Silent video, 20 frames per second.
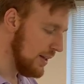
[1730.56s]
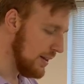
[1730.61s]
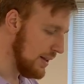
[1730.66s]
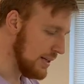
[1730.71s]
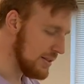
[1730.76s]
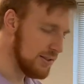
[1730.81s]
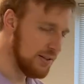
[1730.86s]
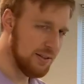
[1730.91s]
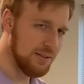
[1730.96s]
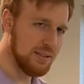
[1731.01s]

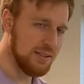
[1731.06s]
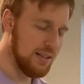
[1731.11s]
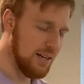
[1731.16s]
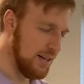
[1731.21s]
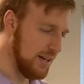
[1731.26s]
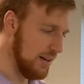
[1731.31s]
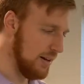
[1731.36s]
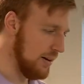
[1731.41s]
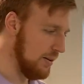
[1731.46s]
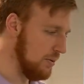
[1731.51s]
that's all
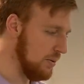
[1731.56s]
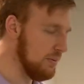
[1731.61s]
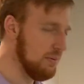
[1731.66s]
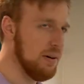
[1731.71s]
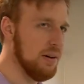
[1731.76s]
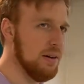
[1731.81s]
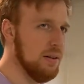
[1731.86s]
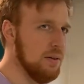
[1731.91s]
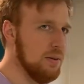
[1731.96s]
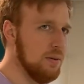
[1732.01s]
tonight. I know we've
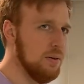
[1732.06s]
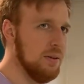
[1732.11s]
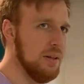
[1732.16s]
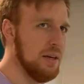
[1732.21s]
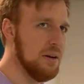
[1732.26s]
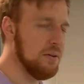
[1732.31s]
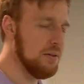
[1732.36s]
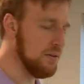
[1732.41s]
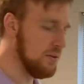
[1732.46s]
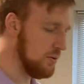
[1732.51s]
gone a little
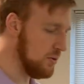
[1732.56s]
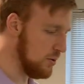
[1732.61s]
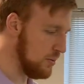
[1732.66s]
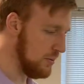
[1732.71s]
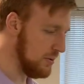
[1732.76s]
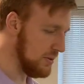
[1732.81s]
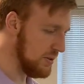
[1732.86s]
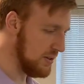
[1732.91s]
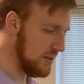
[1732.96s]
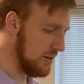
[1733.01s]
later than
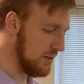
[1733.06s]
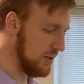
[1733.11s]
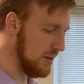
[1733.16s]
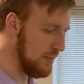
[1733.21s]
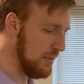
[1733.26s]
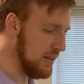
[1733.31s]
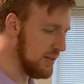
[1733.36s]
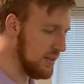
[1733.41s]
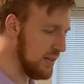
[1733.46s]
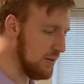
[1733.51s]
normal, so
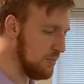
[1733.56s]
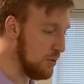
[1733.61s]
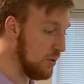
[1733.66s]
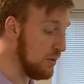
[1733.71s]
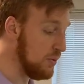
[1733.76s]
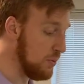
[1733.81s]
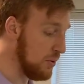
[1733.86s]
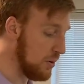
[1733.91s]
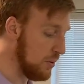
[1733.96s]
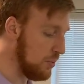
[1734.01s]
let me say a
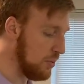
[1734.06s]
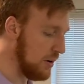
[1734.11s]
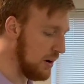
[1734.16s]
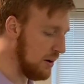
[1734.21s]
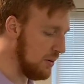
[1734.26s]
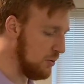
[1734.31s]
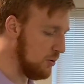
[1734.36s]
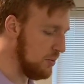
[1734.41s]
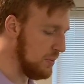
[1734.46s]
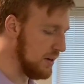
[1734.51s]
brief word of
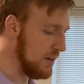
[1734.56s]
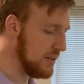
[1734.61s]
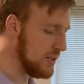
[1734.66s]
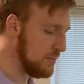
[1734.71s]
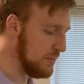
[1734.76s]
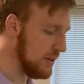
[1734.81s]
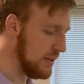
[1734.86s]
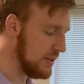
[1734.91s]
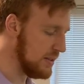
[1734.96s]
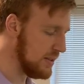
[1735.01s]
prayer and we'll be
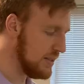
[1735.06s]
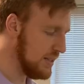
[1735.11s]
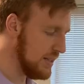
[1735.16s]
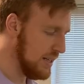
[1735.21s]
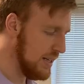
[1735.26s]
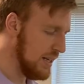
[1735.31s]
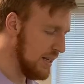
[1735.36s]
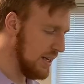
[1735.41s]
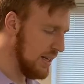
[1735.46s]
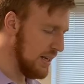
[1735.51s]
dismissed.
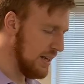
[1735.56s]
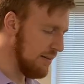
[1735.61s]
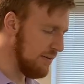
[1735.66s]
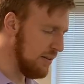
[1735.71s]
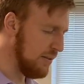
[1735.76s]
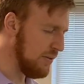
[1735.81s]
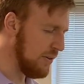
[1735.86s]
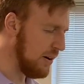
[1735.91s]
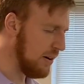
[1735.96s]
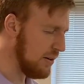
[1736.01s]

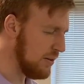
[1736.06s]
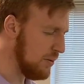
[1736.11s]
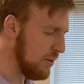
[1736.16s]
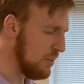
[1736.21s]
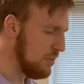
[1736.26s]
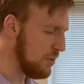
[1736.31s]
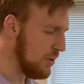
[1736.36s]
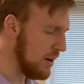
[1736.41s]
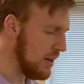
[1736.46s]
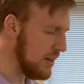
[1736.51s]
Heavenly Father, we
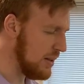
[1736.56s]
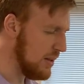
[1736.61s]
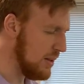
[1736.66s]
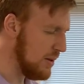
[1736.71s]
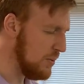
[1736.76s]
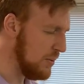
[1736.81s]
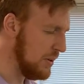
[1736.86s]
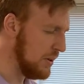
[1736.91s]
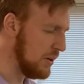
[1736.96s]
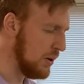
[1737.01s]
pray that
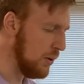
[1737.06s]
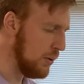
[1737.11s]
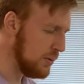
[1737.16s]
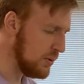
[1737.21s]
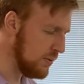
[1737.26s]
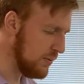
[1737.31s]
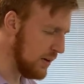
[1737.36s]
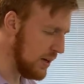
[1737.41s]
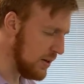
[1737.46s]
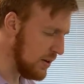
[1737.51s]
you would
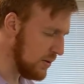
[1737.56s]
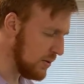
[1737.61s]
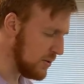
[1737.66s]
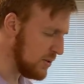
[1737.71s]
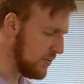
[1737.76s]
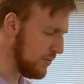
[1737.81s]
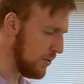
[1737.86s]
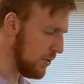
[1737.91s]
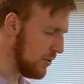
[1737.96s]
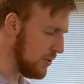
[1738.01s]
cultivate your
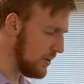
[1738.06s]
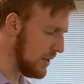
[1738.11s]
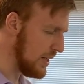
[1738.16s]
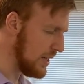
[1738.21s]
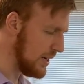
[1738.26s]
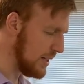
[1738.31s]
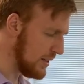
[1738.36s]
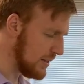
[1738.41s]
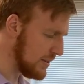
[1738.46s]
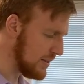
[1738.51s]
fruit
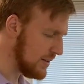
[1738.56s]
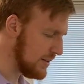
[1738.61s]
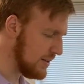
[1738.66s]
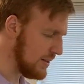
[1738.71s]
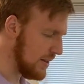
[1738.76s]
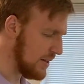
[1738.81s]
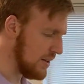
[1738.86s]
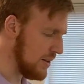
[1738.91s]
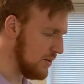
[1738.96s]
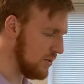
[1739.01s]
in us,
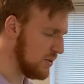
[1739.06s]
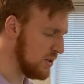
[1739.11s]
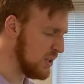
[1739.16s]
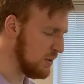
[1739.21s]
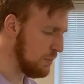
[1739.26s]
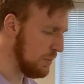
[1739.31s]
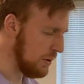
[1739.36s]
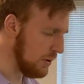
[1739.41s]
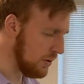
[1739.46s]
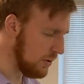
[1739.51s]
that your
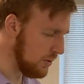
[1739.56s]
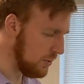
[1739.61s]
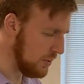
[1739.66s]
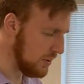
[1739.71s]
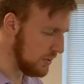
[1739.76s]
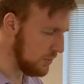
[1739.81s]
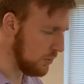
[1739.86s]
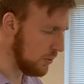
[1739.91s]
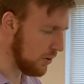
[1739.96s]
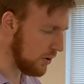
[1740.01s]
Spirit
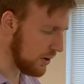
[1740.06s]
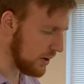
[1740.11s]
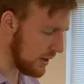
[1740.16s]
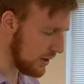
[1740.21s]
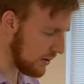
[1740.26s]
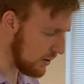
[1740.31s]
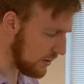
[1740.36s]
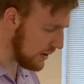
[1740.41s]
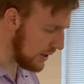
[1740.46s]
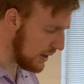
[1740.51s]
would work in
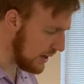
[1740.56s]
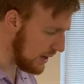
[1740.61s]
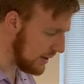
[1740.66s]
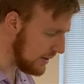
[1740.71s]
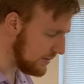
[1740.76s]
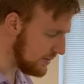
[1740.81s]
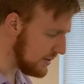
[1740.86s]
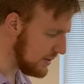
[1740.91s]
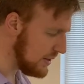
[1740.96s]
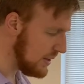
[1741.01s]

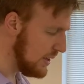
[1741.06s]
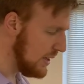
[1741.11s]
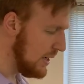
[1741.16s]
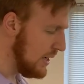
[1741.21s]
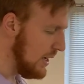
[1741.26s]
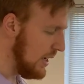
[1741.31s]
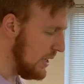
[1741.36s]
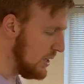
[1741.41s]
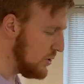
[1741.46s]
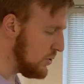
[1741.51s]
lives
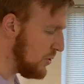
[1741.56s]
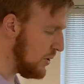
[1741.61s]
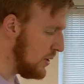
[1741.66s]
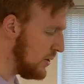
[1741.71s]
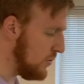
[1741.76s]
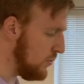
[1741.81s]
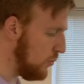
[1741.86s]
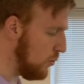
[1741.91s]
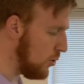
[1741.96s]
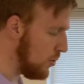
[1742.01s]
and
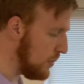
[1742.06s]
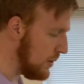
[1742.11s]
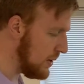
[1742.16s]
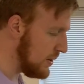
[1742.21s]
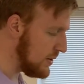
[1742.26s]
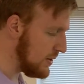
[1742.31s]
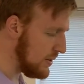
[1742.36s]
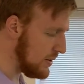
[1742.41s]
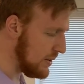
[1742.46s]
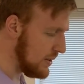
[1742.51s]
transform
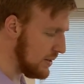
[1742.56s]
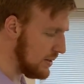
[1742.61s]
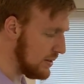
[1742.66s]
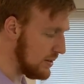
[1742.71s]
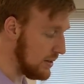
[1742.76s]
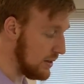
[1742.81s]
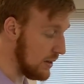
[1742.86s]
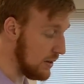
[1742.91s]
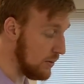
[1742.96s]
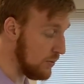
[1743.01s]
us,
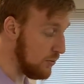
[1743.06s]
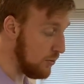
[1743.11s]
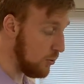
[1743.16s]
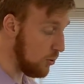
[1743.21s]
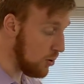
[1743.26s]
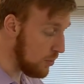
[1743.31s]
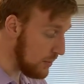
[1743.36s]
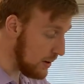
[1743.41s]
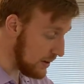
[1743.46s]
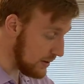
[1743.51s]
to
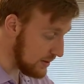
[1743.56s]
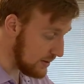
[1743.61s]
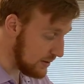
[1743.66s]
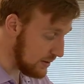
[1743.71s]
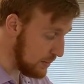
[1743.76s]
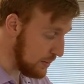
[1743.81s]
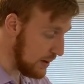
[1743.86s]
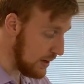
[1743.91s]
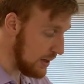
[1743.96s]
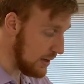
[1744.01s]
conform us
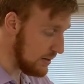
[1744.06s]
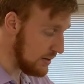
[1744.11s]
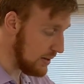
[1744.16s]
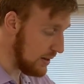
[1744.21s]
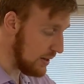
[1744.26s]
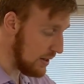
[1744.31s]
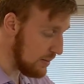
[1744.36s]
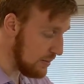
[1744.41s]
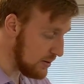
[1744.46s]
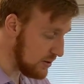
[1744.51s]
to be to
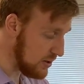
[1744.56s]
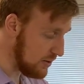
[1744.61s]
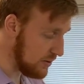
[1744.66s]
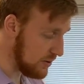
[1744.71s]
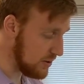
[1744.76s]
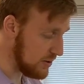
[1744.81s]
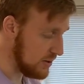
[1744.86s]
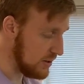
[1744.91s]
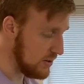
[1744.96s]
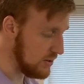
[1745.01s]
the image of
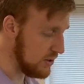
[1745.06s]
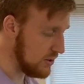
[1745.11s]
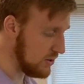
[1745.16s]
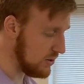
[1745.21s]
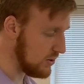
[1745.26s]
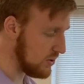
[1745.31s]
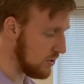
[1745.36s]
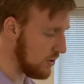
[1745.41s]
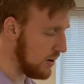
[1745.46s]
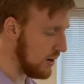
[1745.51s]
your Son,
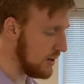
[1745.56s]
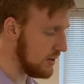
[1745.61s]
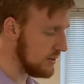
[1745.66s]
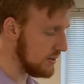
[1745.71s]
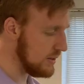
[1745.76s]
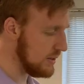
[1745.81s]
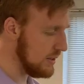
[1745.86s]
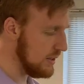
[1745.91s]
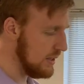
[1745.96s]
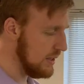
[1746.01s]
Jesus
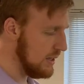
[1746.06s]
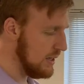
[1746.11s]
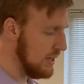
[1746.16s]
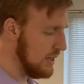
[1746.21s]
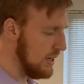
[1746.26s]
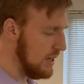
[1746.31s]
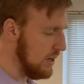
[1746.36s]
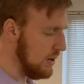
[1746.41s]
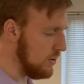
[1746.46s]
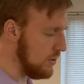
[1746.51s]
Christ,
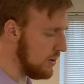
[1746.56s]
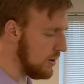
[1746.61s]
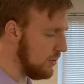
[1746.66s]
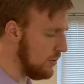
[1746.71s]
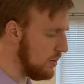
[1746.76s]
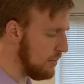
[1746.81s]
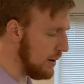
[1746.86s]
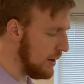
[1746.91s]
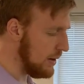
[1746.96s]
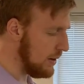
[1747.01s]
in order that
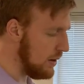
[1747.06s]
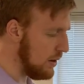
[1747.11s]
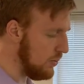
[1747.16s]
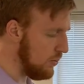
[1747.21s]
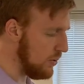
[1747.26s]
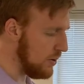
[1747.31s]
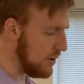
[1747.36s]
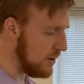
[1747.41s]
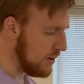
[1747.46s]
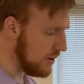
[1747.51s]
we might
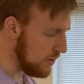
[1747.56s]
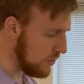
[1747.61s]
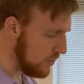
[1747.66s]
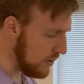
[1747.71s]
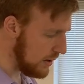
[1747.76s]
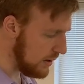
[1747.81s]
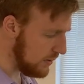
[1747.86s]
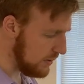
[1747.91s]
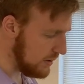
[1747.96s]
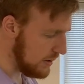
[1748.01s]
love one another
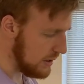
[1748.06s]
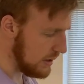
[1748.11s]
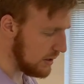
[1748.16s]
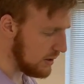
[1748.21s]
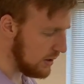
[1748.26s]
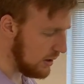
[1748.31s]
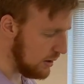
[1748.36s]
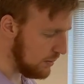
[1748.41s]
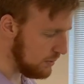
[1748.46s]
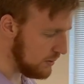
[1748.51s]
well and
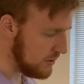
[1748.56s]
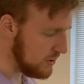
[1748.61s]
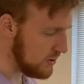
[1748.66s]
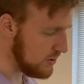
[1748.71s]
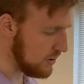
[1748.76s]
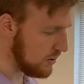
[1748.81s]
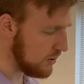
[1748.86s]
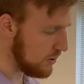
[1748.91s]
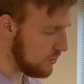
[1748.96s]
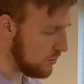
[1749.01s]
accomplish
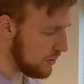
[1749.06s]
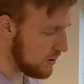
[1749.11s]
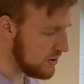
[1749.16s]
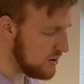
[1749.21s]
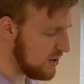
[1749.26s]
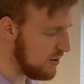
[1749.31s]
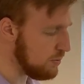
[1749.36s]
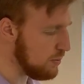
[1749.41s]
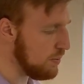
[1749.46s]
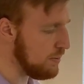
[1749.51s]
the good
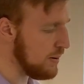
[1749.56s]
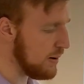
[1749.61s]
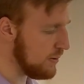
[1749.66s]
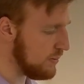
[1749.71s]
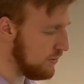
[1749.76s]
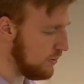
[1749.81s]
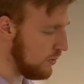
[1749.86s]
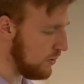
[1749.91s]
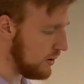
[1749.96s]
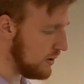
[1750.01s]
works you've
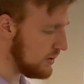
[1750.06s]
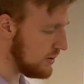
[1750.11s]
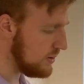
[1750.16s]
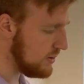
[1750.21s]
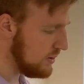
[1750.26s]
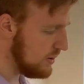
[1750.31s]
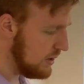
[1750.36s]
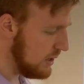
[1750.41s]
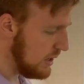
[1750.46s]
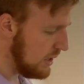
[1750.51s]
prepared for us.
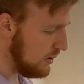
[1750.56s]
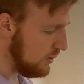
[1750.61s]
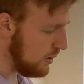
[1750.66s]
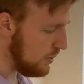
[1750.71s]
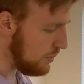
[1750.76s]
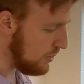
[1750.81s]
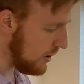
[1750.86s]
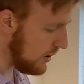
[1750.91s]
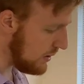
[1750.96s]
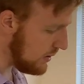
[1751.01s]
We
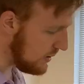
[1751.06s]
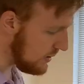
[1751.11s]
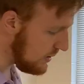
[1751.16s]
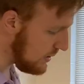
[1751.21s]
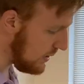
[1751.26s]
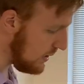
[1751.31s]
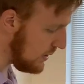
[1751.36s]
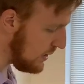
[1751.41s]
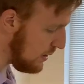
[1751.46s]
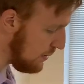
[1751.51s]
pray
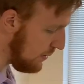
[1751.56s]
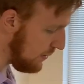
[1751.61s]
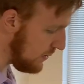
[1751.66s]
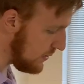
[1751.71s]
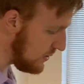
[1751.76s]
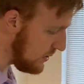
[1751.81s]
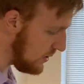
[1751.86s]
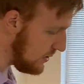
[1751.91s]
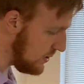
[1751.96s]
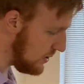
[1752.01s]
this in the name of your
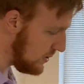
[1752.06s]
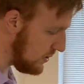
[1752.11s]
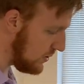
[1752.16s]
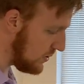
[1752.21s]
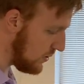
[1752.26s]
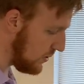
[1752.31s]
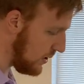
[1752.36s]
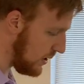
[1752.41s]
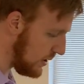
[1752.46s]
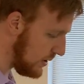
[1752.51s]
Son, Jesus
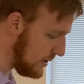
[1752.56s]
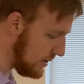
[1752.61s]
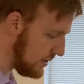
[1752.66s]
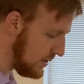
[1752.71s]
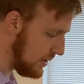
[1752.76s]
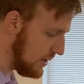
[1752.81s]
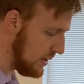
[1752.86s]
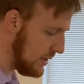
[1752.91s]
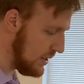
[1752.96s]
Christ.